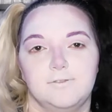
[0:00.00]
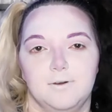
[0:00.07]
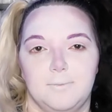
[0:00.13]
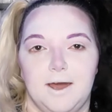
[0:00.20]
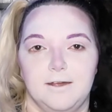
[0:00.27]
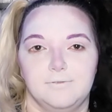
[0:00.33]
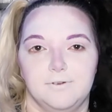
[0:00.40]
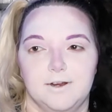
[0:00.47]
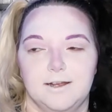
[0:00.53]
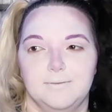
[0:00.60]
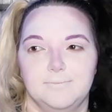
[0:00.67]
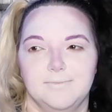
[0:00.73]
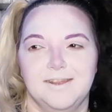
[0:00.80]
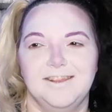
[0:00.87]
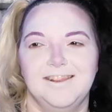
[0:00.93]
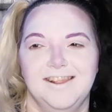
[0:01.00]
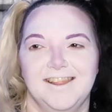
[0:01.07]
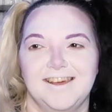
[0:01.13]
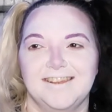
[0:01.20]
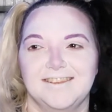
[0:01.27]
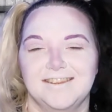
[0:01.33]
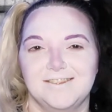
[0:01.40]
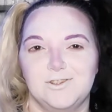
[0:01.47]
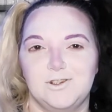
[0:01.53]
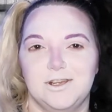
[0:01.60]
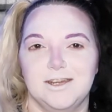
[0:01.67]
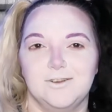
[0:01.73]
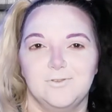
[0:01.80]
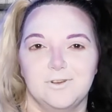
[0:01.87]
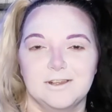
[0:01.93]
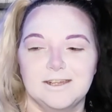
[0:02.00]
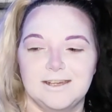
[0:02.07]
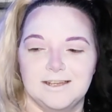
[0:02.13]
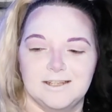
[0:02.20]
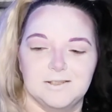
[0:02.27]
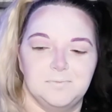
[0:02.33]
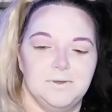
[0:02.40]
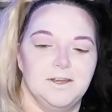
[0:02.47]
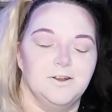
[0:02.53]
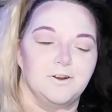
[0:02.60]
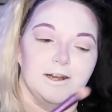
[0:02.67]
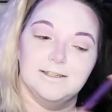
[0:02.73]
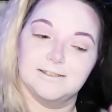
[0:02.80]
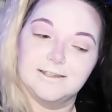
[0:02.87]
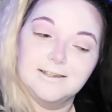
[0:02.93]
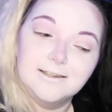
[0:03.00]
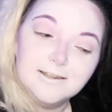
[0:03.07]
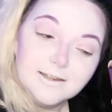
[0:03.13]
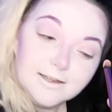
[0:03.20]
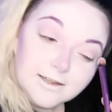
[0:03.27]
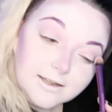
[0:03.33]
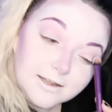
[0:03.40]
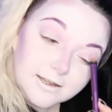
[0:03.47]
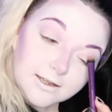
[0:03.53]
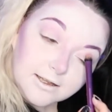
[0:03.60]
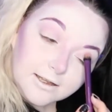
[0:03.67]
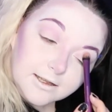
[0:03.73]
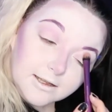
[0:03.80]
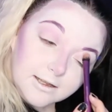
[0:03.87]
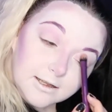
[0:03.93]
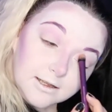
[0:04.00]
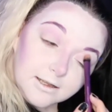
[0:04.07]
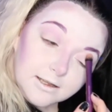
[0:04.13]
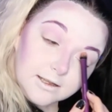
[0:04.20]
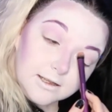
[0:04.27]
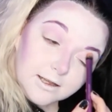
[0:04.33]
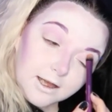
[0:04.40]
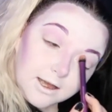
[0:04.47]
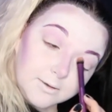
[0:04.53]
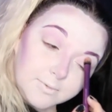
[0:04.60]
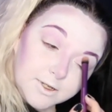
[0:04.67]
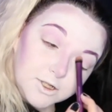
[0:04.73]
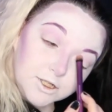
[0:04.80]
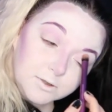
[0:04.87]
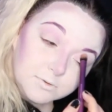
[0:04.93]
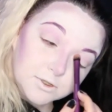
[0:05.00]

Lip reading: feel bad for him. Like, this chick really is being crazy. I mean, she